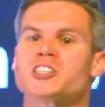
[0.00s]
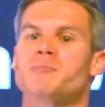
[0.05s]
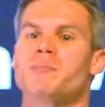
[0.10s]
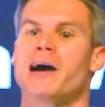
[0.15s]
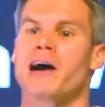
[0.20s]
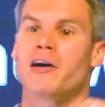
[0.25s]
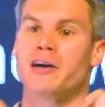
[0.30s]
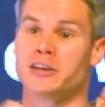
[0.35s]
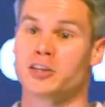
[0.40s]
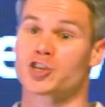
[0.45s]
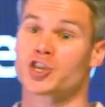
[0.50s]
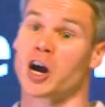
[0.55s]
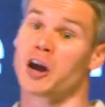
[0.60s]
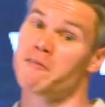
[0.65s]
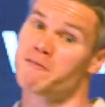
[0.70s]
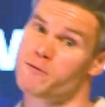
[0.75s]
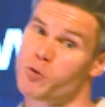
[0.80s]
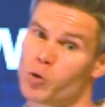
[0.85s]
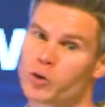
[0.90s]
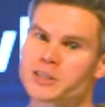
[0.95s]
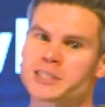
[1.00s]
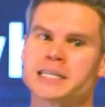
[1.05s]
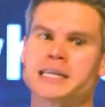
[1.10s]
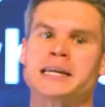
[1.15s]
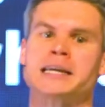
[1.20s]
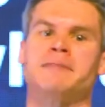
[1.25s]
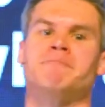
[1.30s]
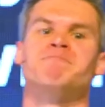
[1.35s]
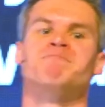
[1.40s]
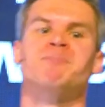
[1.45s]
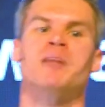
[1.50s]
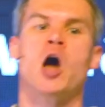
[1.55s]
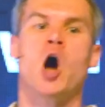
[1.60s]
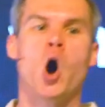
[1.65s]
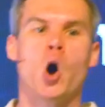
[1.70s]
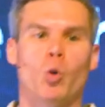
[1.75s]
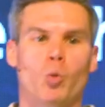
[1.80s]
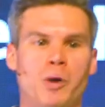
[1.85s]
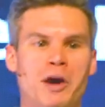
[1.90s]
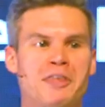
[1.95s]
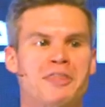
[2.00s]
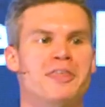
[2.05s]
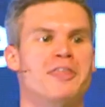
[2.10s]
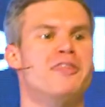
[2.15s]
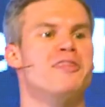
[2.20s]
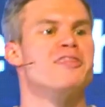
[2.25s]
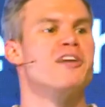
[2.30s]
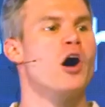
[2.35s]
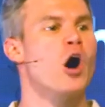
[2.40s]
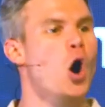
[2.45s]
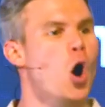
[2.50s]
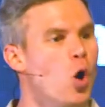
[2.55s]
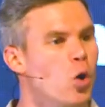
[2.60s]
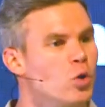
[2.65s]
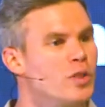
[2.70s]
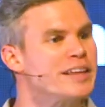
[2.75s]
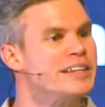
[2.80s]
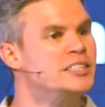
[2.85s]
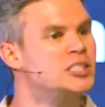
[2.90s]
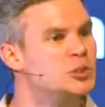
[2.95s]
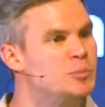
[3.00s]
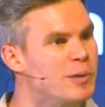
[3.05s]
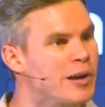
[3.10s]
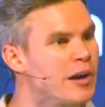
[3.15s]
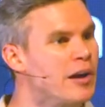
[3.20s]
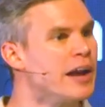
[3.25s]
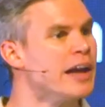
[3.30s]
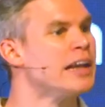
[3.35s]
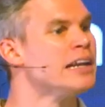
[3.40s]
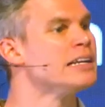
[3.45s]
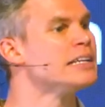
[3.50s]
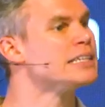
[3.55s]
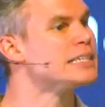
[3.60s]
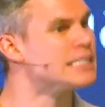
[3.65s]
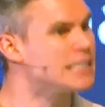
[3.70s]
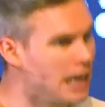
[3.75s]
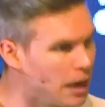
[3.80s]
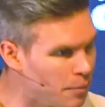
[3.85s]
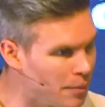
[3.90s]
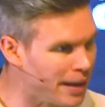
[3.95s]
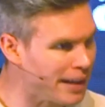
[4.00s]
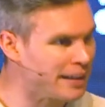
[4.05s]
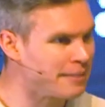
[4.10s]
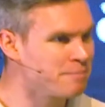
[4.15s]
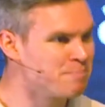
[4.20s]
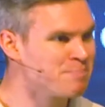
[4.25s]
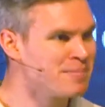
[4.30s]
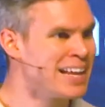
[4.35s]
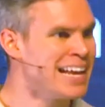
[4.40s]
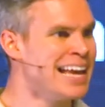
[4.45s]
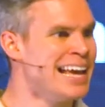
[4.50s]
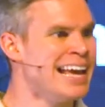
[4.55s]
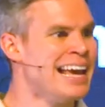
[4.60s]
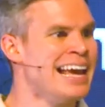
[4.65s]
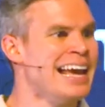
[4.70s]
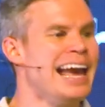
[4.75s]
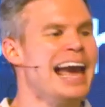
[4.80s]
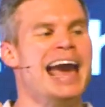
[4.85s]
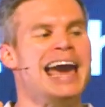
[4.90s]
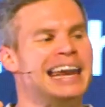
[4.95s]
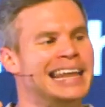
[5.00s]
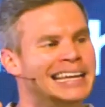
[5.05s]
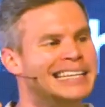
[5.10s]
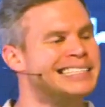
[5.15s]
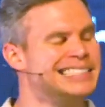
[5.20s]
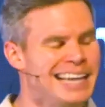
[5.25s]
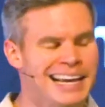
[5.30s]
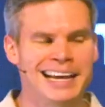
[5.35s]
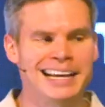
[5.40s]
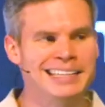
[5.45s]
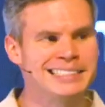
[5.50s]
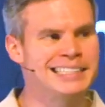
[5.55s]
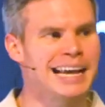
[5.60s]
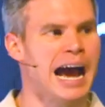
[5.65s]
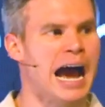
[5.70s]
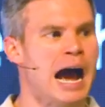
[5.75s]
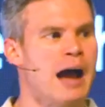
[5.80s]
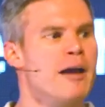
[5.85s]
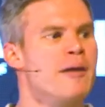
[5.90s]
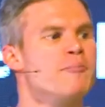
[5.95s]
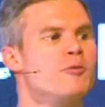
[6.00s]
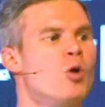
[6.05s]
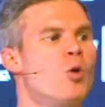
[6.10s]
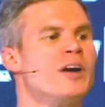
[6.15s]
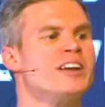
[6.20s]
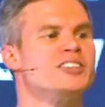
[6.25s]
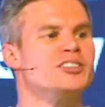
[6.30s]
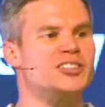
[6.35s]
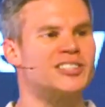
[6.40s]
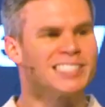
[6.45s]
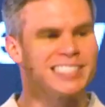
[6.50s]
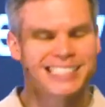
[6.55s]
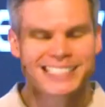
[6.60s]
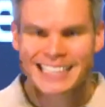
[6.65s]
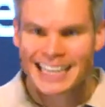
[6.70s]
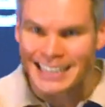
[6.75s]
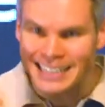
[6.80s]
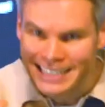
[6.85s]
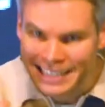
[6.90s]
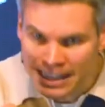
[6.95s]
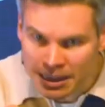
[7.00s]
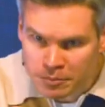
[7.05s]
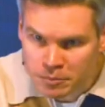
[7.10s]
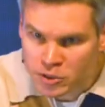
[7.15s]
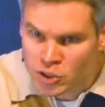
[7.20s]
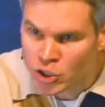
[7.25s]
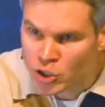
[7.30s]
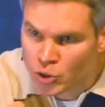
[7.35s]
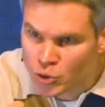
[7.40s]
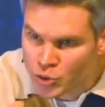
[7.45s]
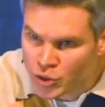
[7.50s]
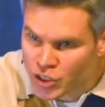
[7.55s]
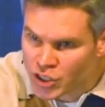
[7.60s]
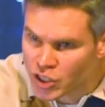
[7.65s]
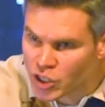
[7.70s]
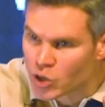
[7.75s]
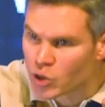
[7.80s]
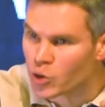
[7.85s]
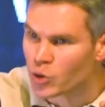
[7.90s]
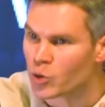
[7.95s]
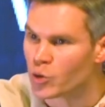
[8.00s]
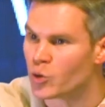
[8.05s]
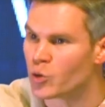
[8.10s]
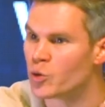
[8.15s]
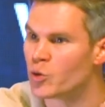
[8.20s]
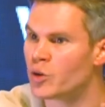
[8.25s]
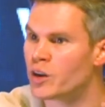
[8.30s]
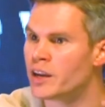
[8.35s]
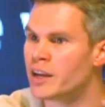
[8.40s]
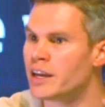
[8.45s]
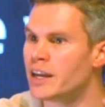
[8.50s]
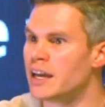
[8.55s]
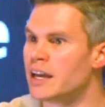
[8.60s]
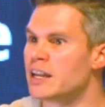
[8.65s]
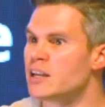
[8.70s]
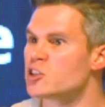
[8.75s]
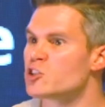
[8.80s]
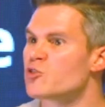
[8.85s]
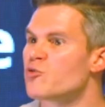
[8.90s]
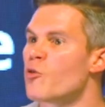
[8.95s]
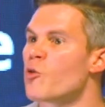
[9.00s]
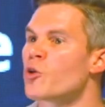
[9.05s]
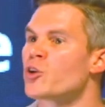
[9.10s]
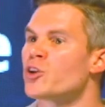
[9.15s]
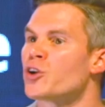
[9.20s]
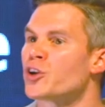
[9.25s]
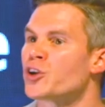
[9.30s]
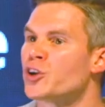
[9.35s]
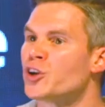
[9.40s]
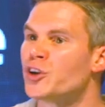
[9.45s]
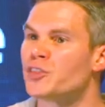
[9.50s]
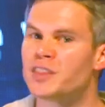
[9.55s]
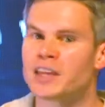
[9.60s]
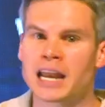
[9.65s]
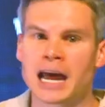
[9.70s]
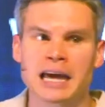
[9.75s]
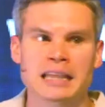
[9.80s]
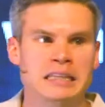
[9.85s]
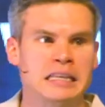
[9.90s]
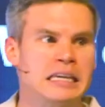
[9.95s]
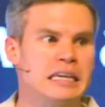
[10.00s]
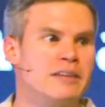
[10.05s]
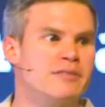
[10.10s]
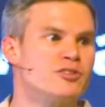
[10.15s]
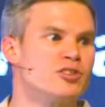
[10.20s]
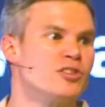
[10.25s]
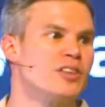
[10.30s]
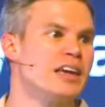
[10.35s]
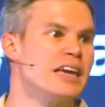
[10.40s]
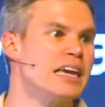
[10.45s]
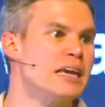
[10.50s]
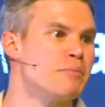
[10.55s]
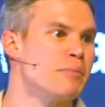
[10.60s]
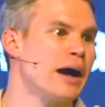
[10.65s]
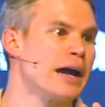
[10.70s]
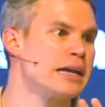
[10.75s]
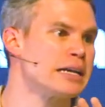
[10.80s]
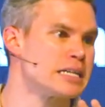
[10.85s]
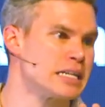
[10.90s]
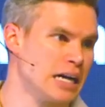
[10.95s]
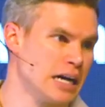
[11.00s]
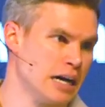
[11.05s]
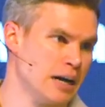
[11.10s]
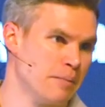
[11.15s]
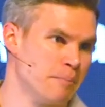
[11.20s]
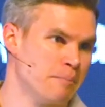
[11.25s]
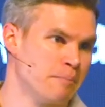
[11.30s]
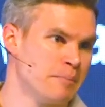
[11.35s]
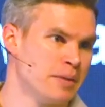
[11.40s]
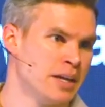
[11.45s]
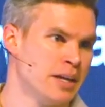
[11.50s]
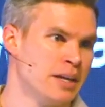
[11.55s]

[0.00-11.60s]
about in John 14 with the Holy Spirit coming. And he says, I am going to send him to you. It is for your good that I leave so that he might come